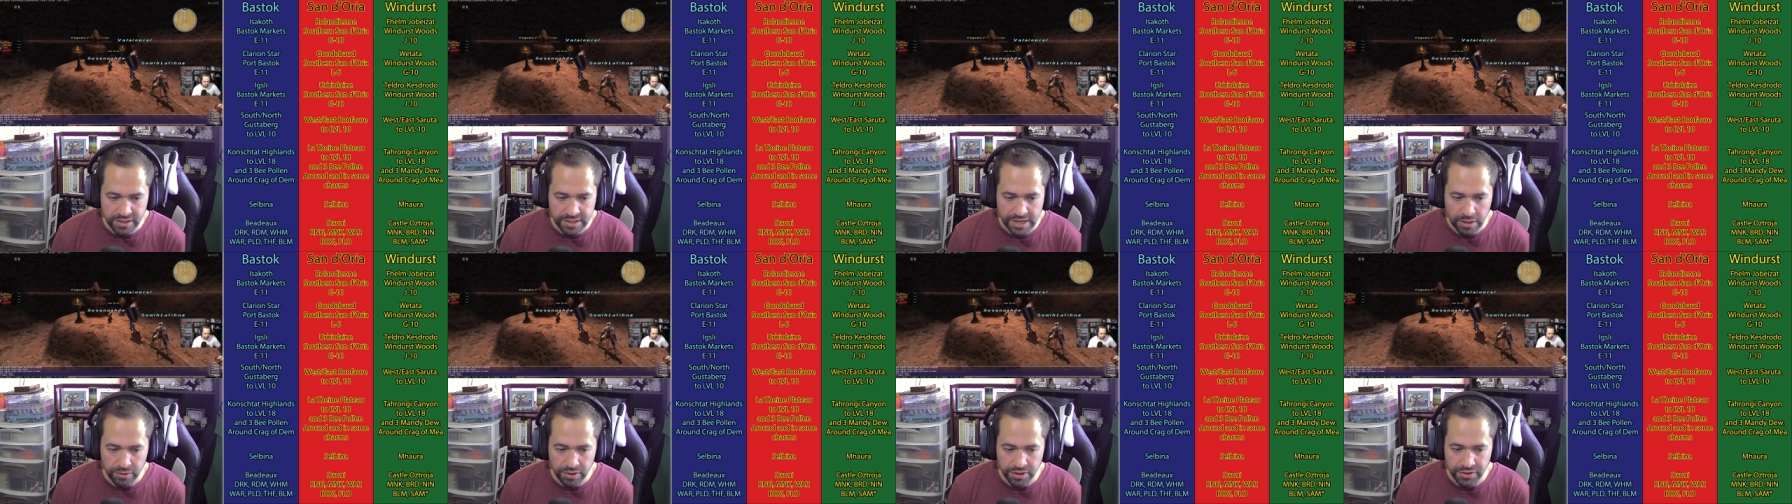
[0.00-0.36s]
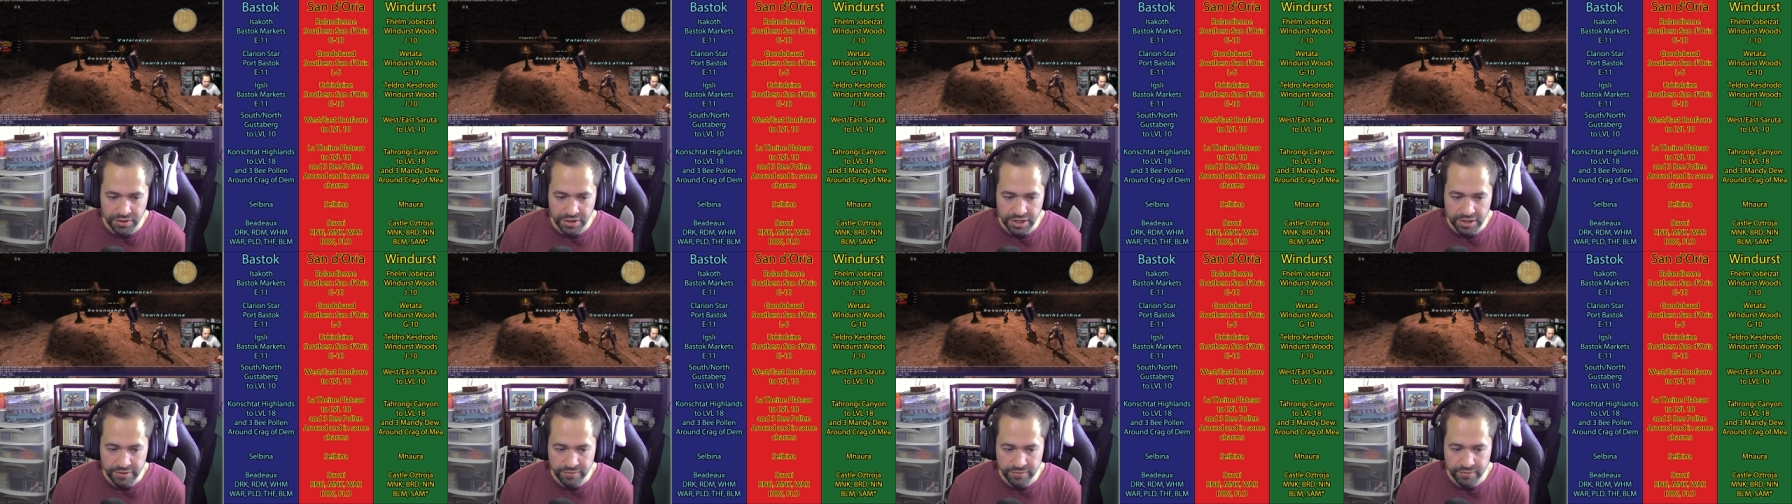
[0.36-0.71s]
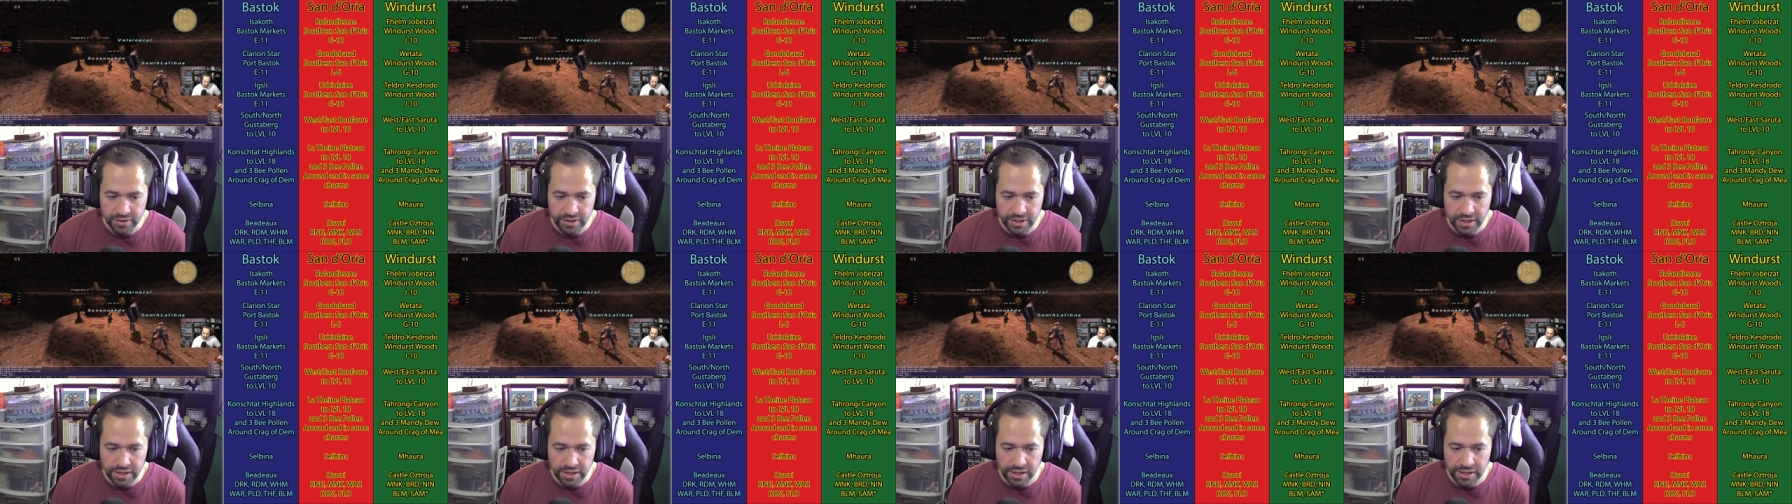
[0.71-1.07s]
Now the Thief,
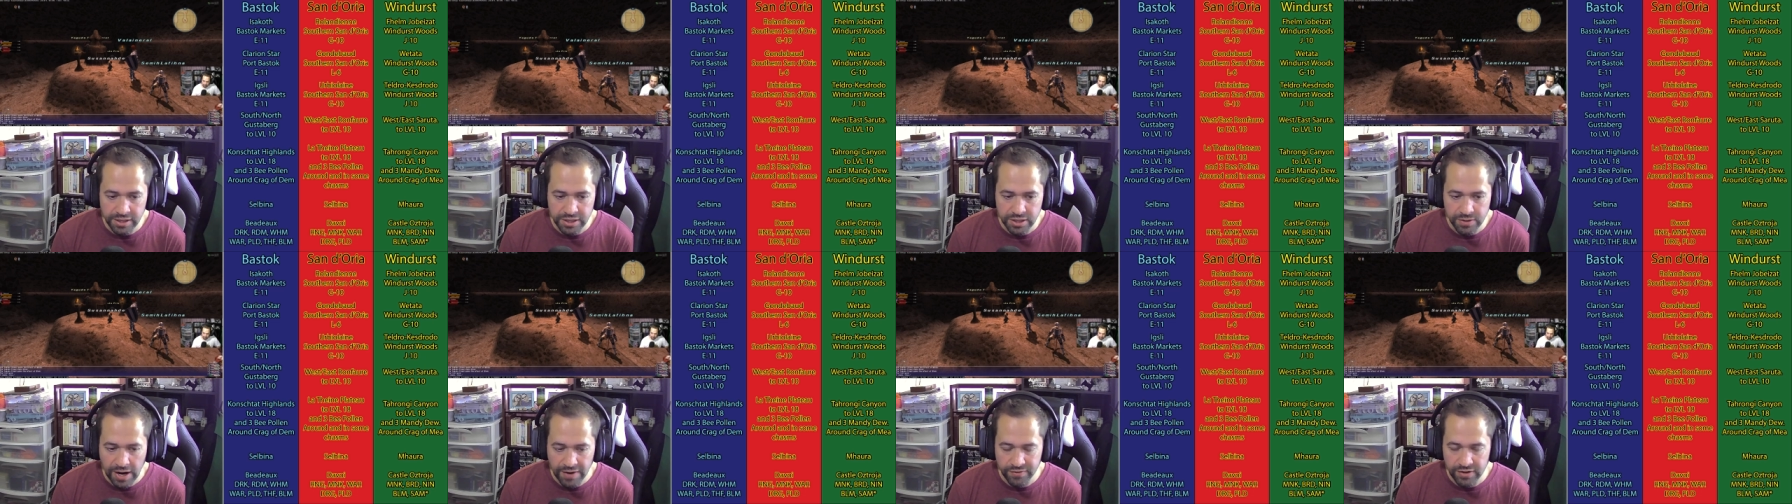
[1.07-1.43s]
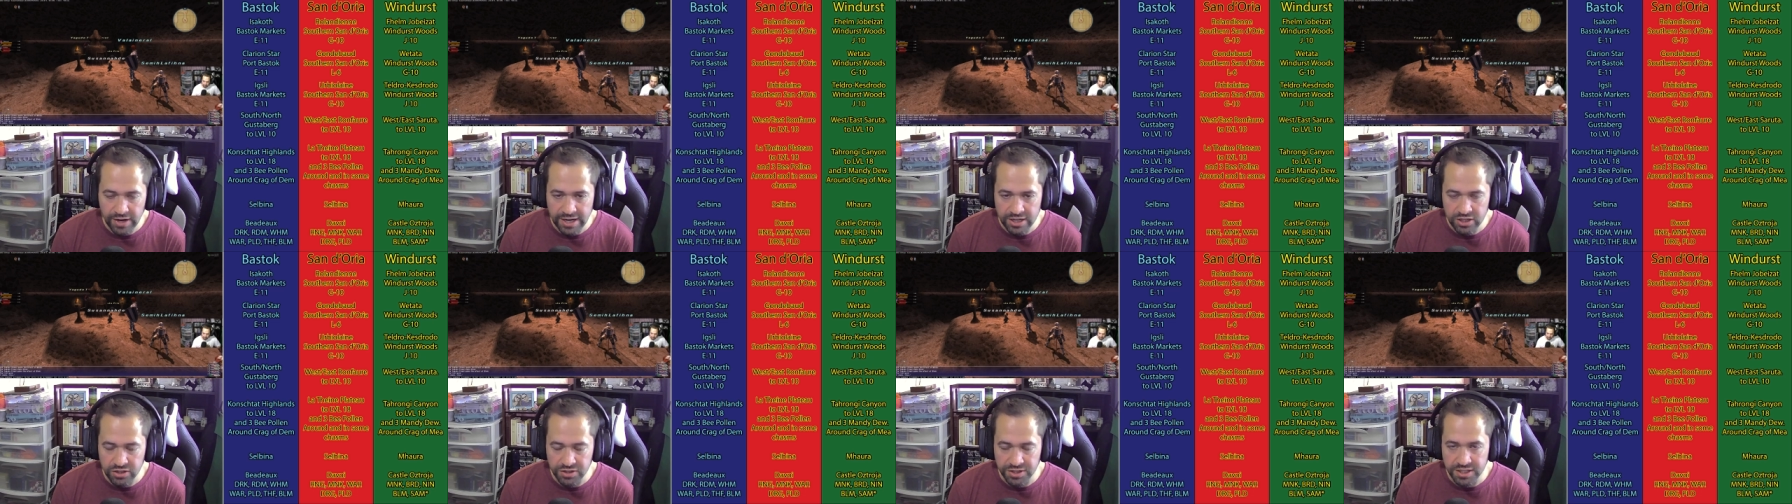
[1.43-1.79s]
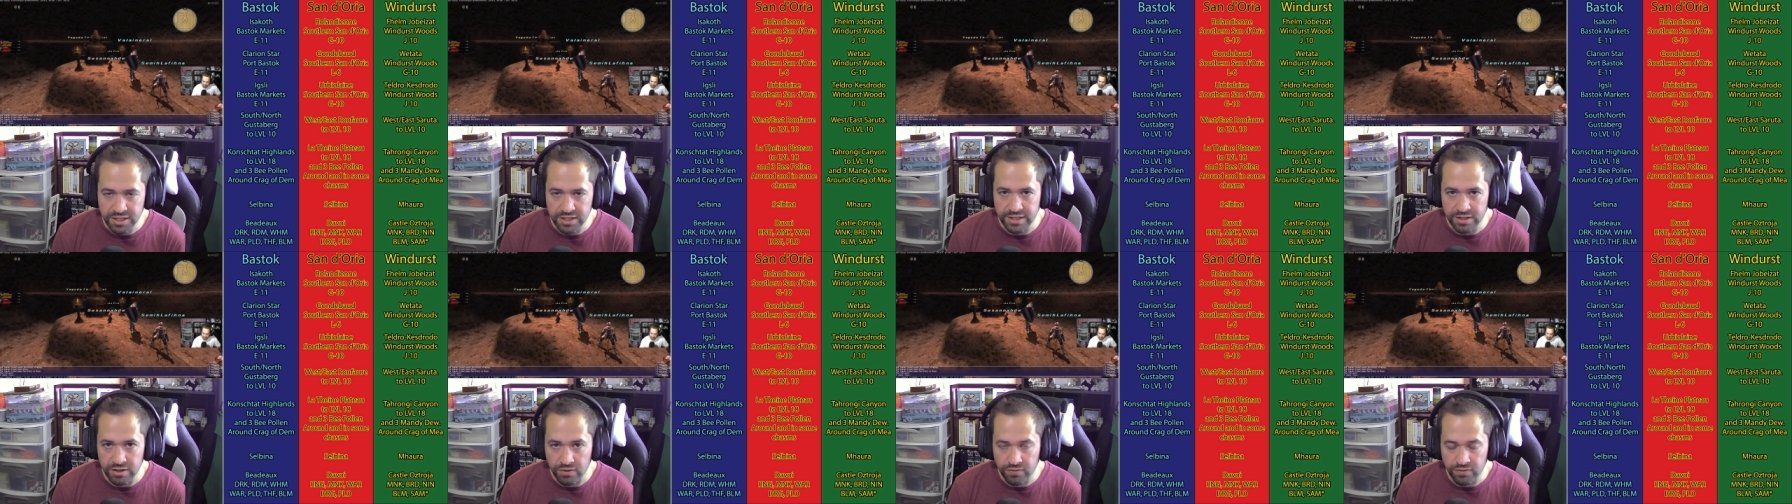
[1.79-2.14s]
you have to actually
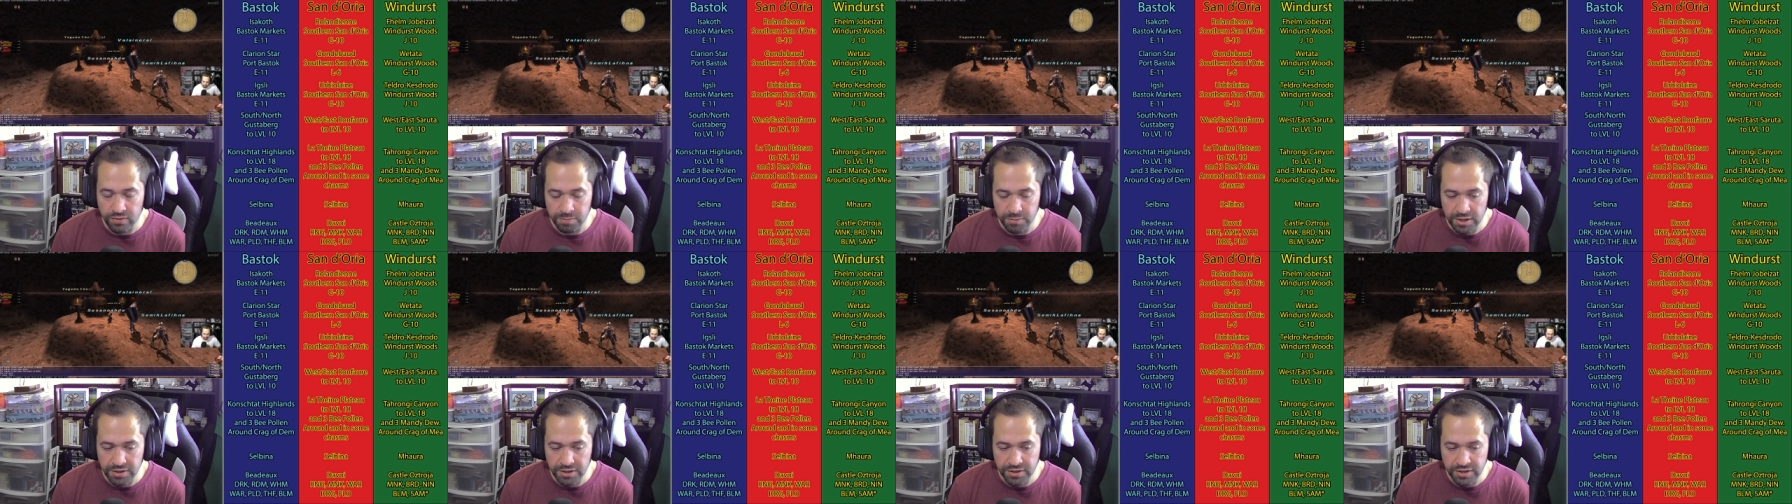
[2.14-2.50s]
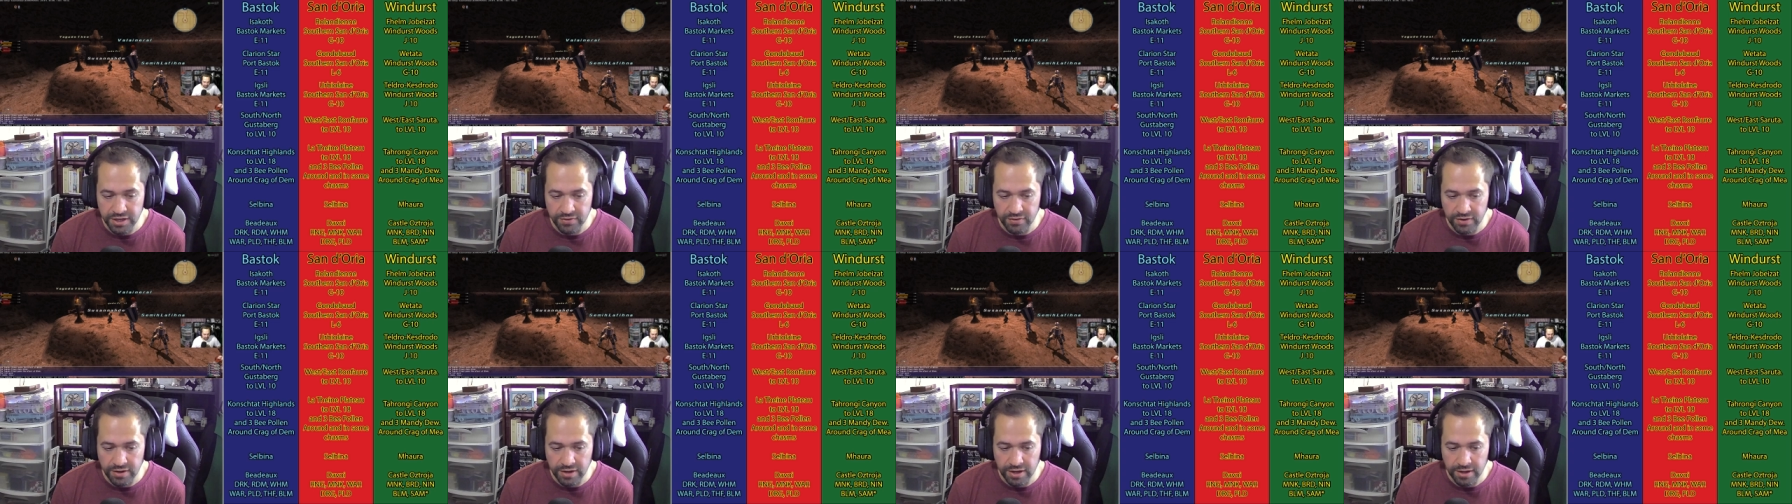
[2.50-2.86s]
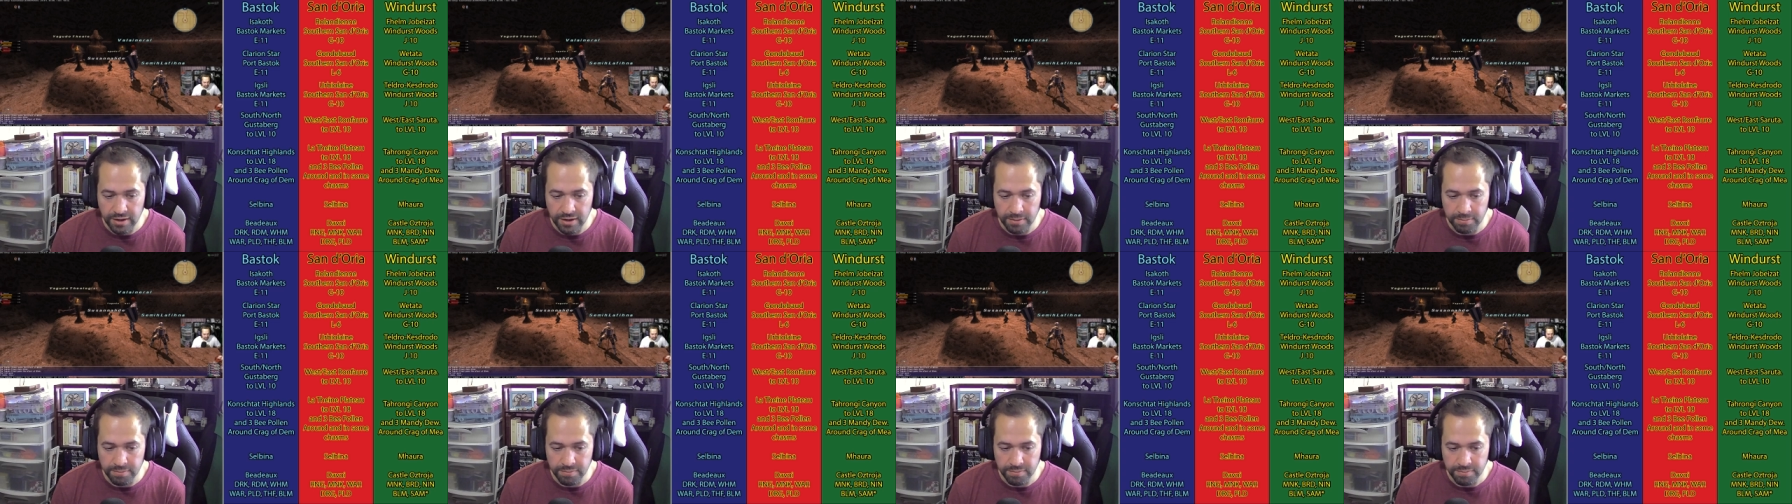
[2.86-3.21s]
steal from the Thief
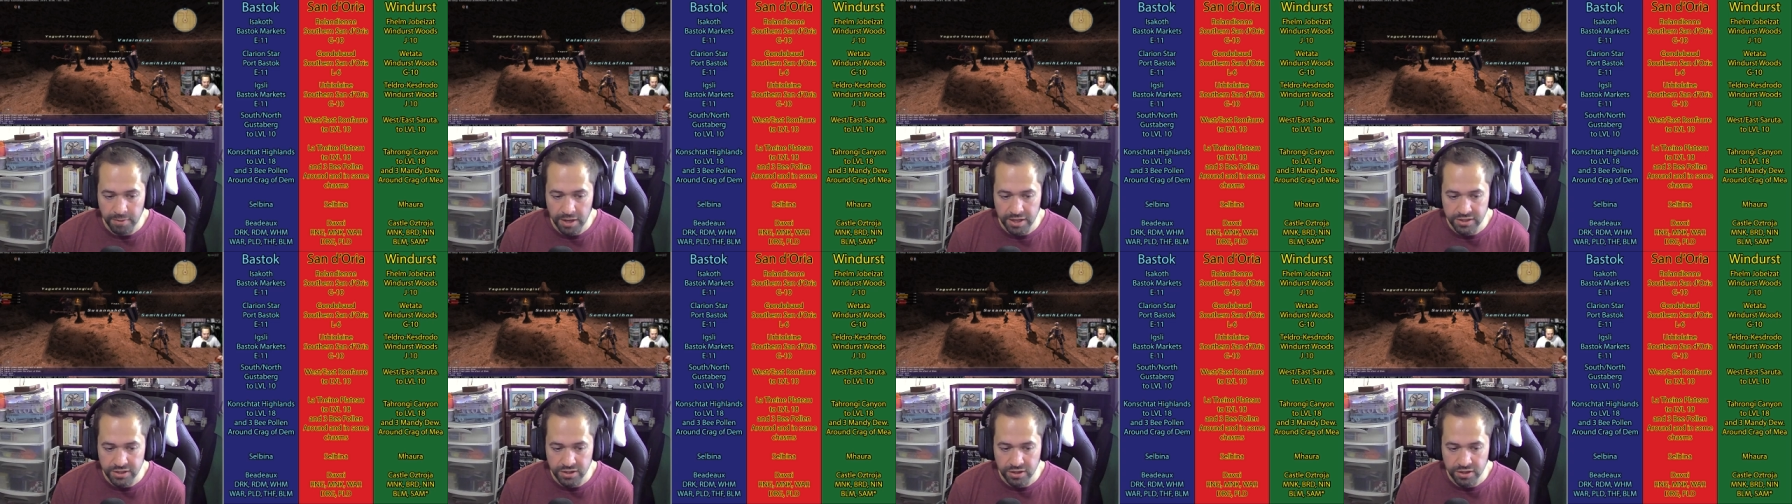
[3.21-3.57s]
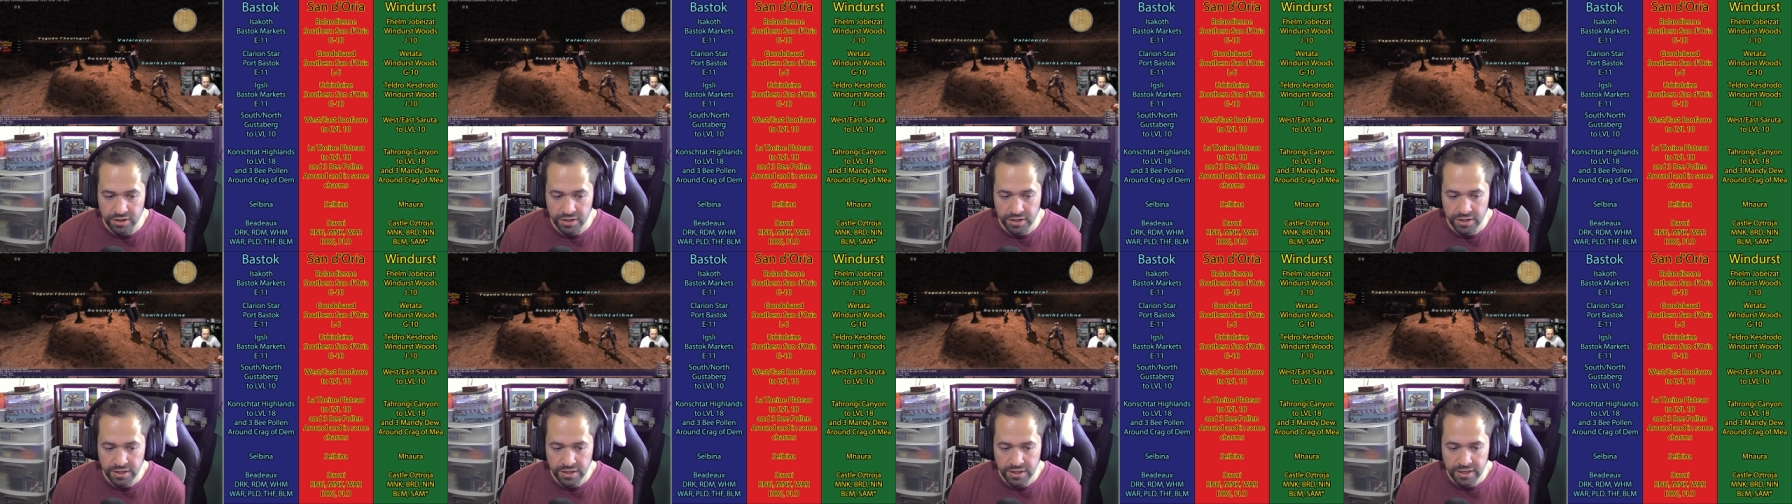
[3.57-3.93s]
monster,